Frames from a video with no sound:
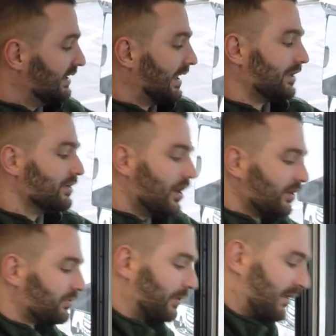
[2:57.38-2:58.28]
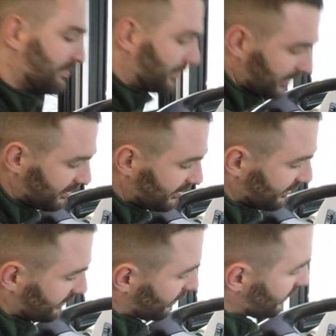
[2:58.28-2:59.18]
Now you'll notice when I
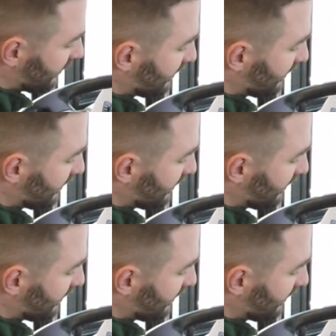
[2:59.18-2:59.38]
first started